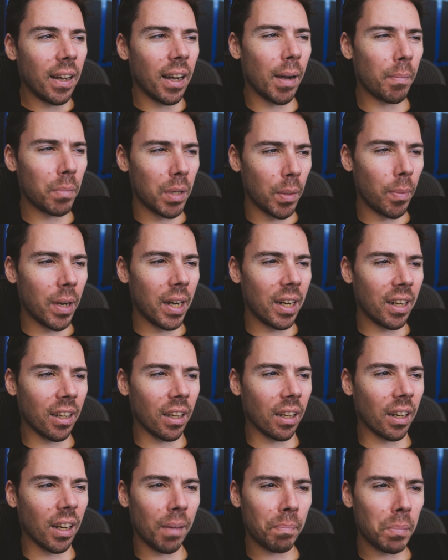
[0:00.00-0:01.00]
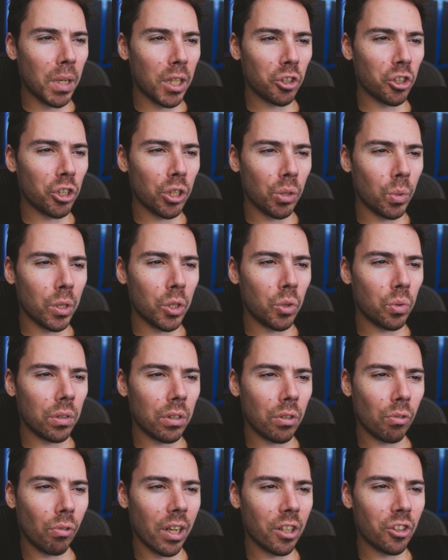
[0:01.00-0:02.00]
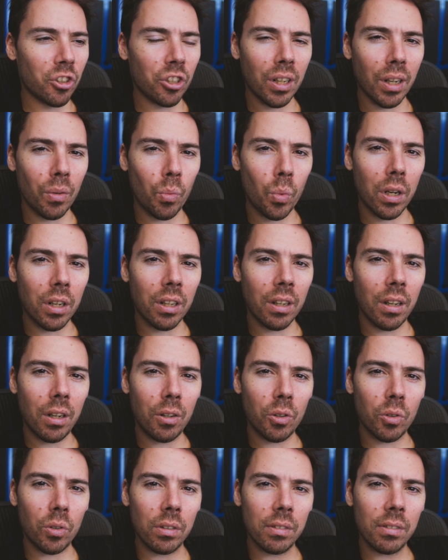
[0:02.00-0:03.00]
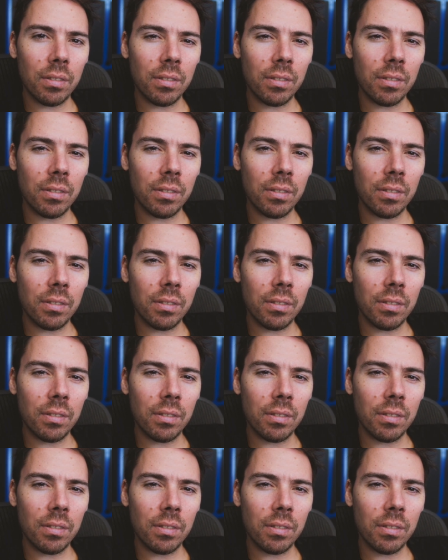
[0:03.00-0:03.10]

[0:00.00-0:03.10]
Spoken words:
I'm debating it. I'm not sure which direction I want to go.